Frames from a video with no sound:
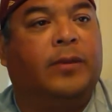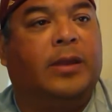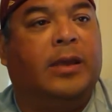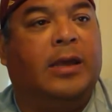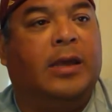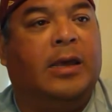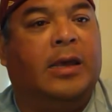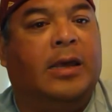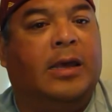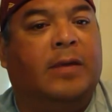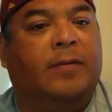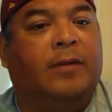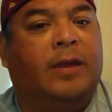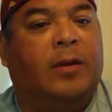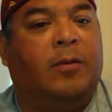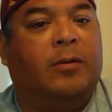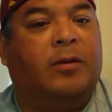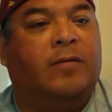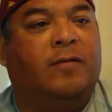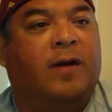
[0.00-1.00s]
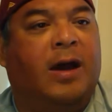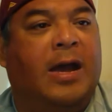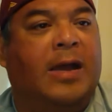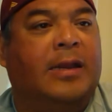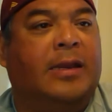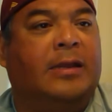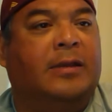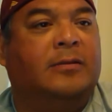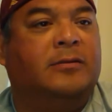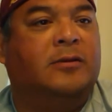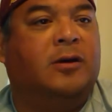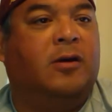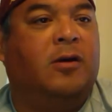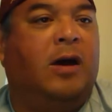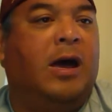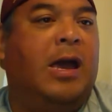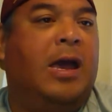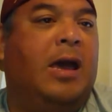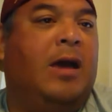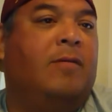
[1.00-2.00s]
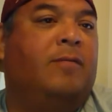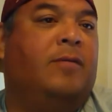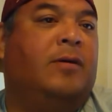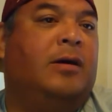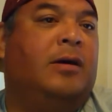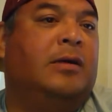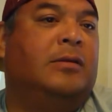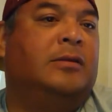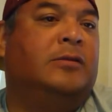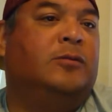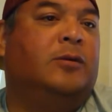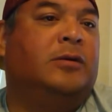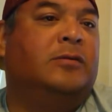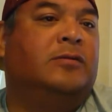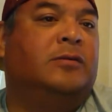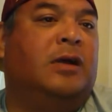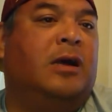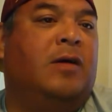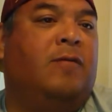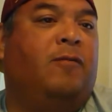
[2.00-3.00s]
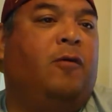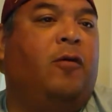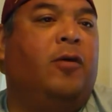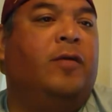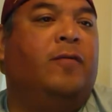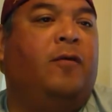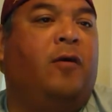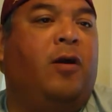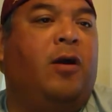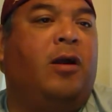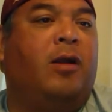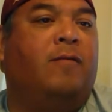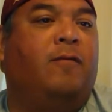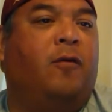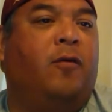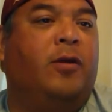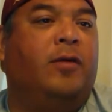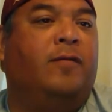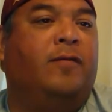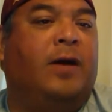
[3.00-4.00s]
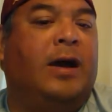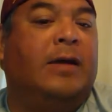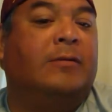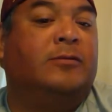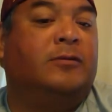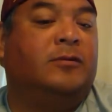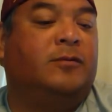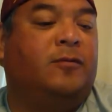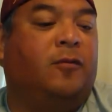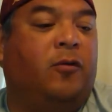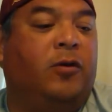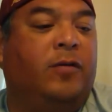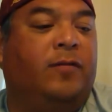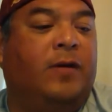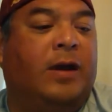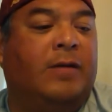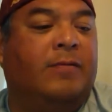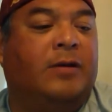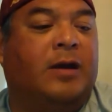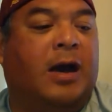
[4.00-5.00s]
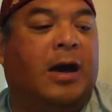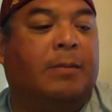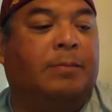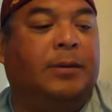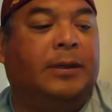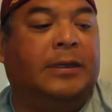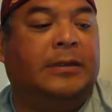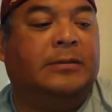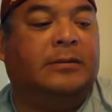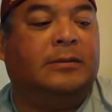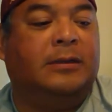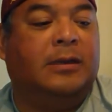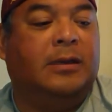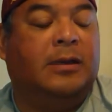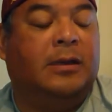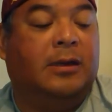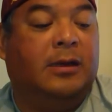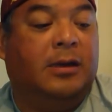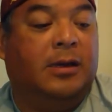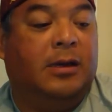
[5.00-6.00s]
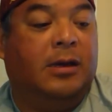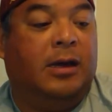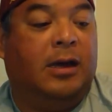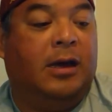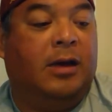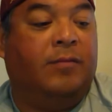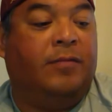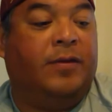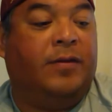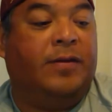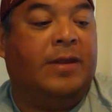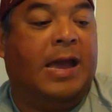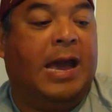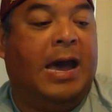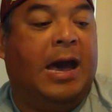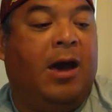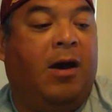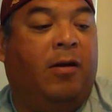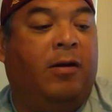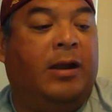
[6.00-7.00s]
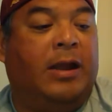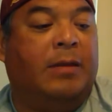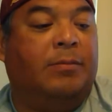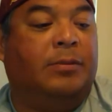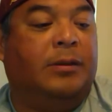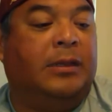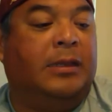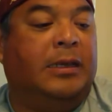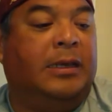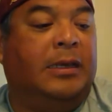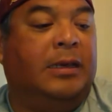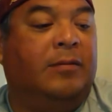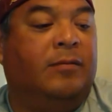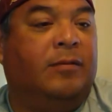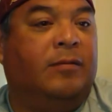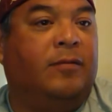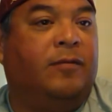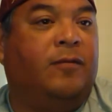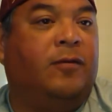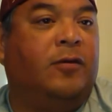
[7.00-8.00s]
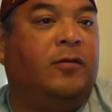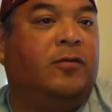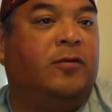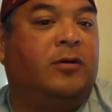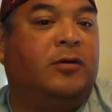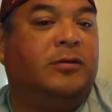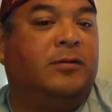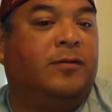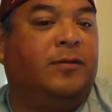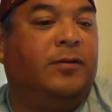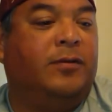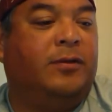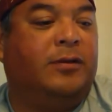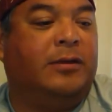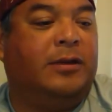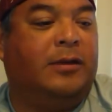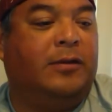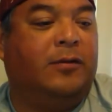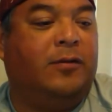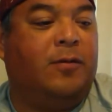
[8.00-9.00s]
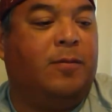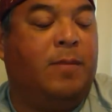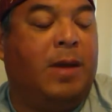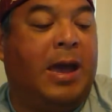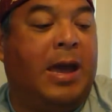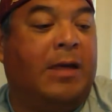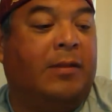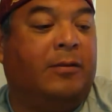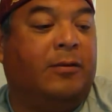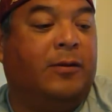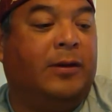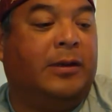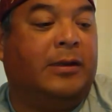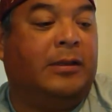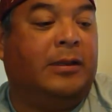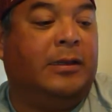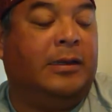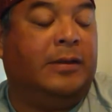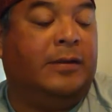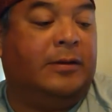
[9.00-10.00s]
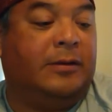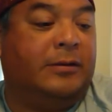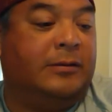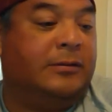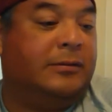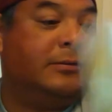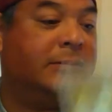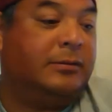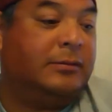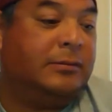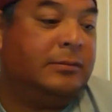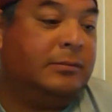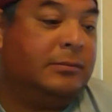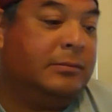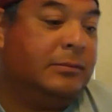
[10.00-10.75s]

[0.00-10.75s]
and they were divided. So I have this one's 44 out of 45, so it's 45 copies of the now, and I believe of the futures. If you can do your math quickly, there's